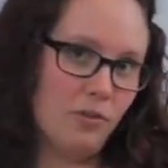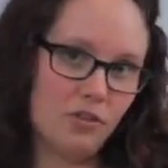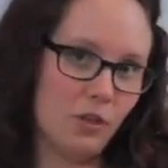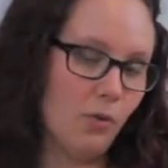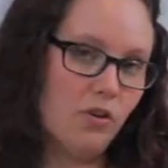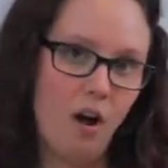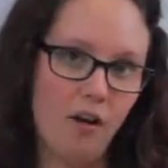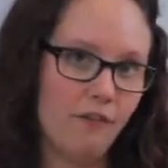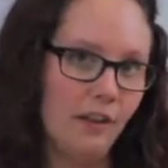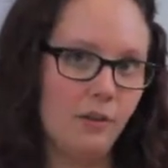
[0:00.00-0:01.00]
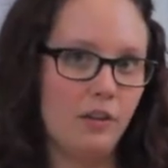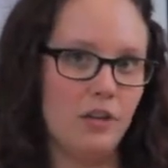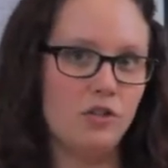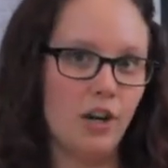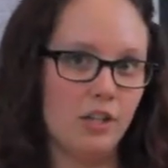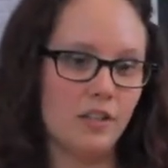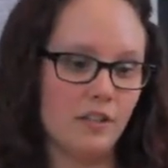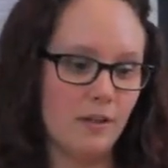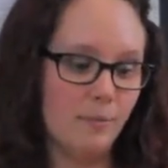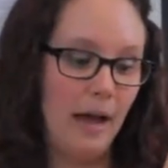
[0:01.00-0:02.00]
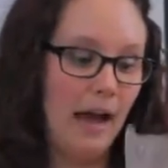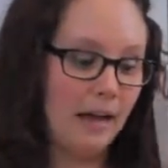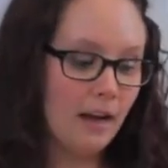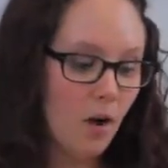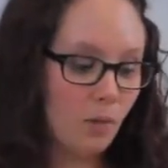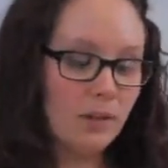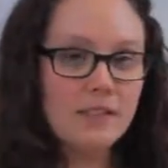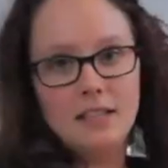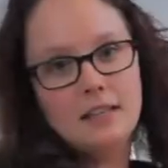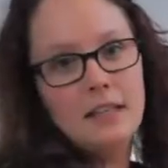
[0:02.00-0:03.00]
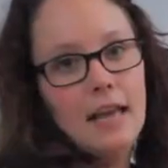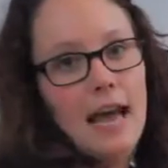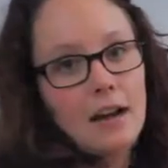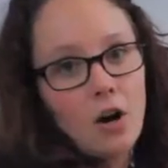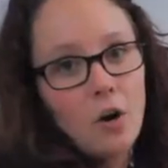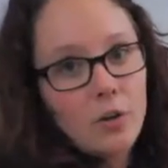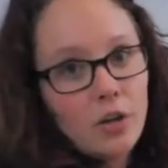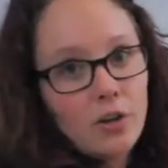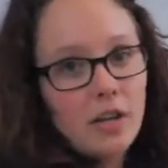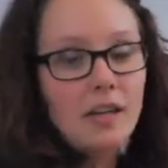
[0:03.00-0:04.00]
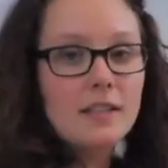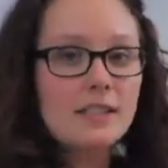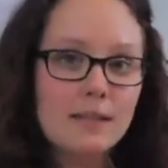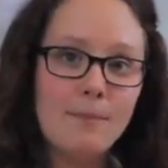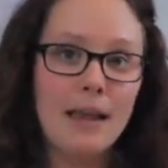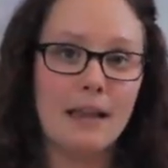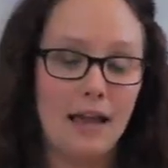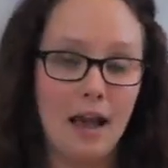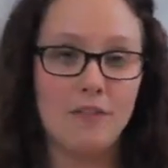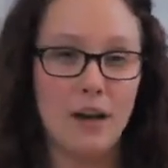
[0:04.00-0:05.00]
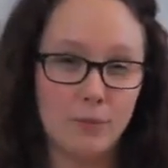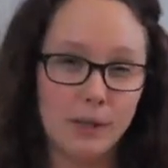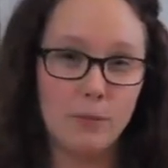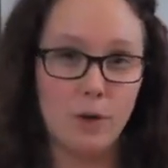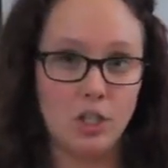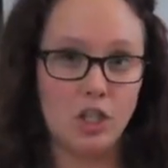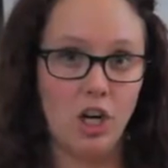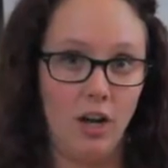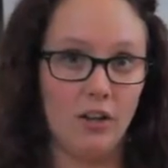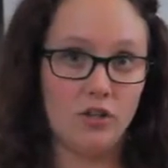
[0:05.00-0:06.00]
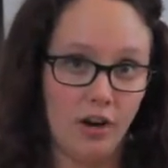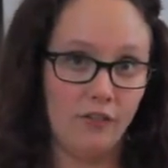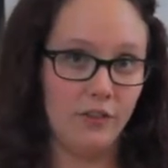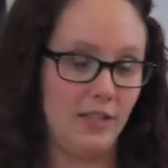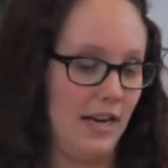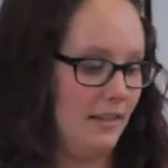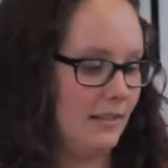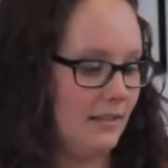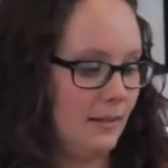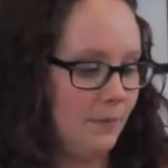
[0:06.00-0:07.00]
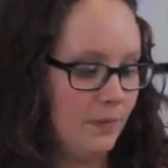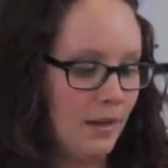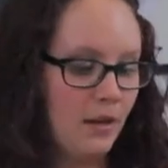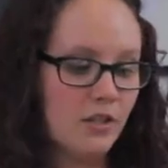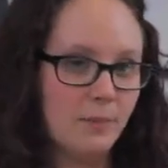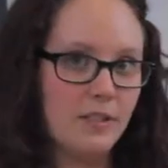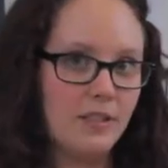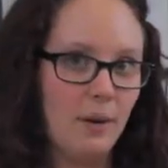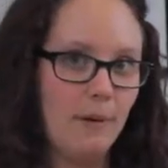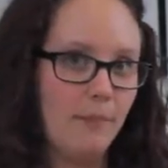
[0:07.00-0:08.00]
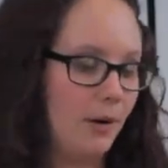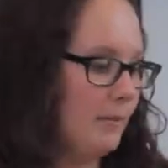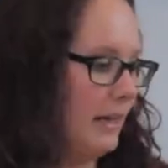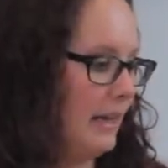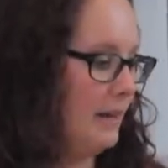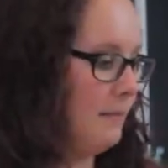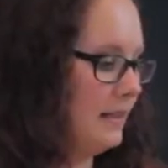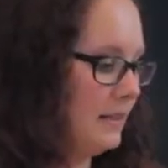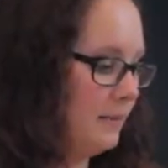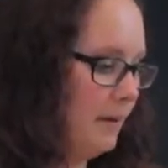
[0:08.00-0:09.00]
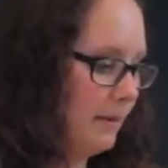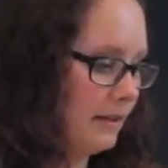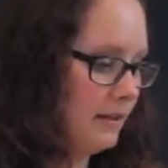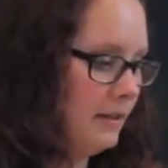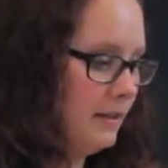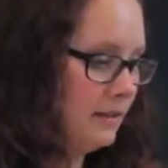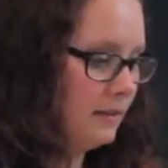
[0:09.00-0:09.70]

it, so we're not following the instructions on the back. We're instead gonna add our own ingredients to make it have that really rich chocolate truffle taste. So I'm gonna start by pouring my cake mix into my mixer.